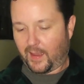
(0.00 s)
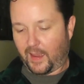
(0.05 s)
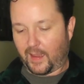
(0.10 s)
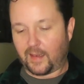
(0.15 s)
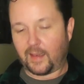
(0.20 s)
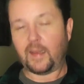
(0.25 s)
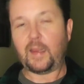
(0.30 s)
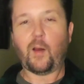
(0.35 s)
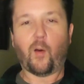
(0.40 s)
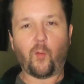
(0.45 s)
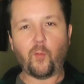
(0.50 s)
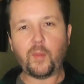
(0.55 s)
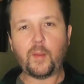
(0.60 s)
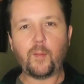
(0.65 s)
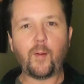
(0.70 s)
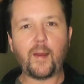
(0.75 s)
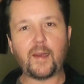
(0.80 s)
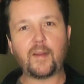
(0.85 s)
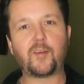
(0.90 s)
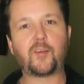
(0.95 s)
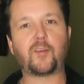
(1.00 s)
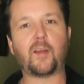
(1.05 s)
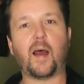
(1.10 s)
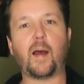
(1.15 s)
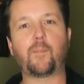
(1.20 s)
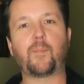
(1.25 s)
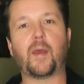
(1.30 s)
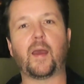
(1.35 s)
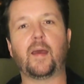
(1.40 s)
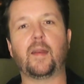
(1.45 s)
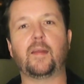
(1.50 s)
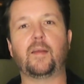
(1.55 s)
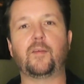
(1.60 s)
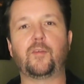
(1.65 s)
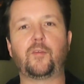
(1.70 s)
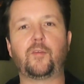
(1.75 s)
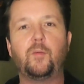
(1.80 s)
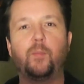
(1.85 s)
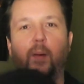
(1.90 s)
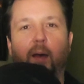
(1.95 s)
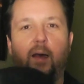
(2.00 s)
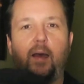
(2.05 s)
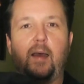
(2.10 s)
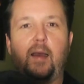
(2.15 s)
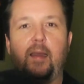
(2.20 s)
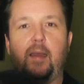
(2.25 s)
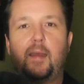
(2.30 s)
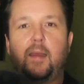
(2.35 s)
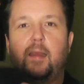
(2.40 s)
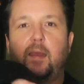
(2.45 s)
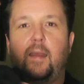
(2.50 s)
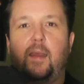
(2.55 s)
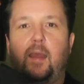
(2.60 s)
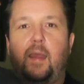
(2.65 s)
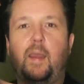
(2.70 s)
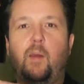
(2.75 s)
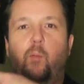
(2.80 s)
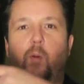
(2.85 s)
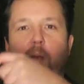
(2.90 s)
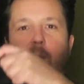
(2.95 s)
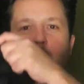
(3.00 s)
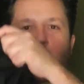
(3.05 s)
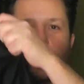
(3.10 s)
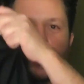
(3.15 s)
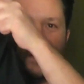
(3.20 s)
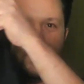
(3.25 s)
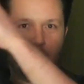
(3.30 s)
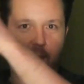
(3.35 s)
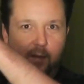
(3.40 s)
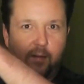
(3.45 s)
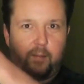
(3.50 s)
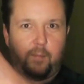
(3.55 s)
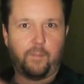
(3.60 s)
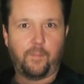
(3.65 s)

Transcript: And the only way to stop that is to buy a windbreaker.